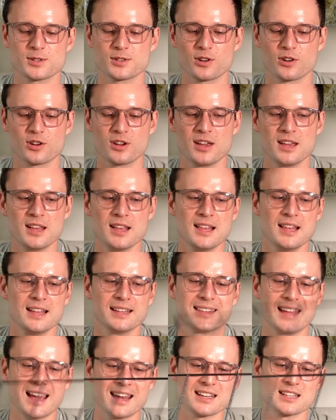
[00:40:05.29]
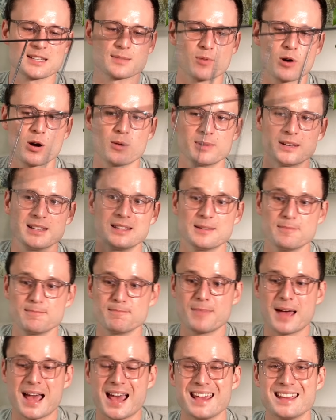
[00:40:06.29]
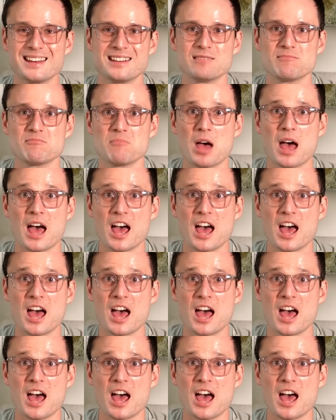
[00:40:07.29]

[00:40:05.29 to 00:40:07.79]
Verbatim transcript: So that is probably the main